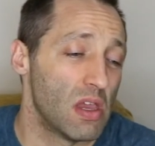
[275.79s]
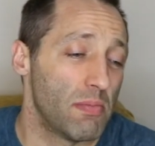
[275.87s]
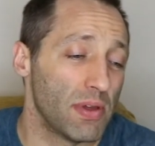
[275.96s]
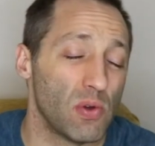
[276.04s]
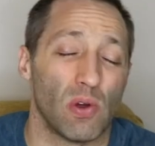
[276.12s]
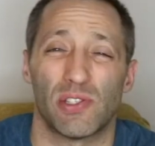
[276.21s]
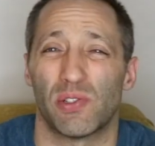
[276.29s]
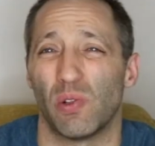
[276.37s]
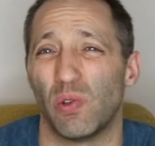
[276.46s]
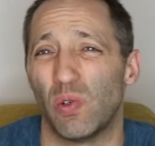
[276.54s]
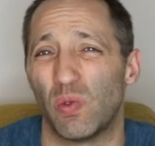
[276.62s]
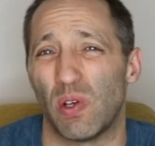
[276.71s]
but you also
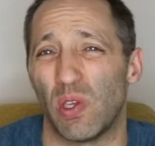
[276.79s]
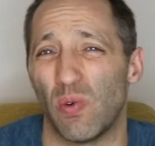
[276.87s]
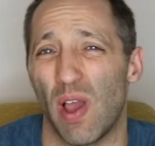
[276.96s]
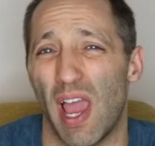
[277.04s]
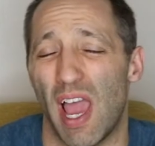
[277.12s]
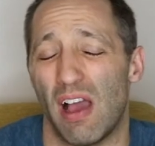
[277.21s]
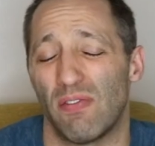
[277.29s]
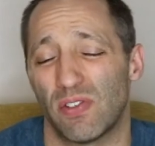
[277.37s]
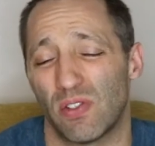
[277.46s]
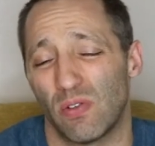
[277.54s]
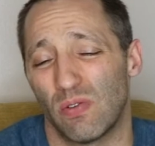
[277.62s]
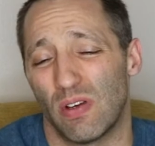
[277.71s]
lose what you have.
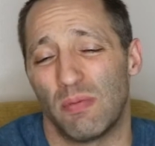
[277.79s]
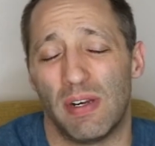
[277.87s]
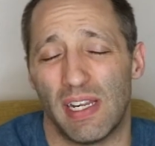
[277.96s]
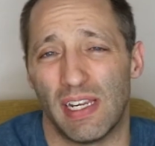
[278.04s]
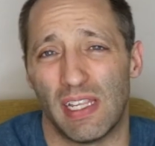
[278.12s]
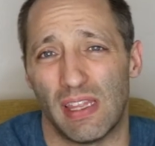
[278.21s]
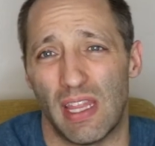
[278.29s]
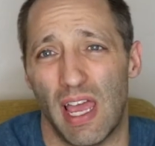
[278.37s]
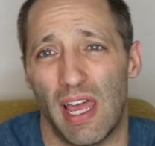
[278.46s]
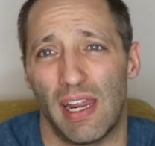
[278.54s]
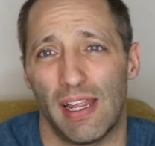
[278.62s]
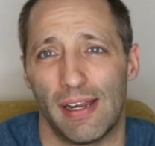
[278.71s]
So I'm going to need
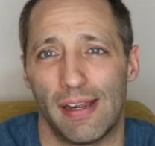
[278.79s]
that."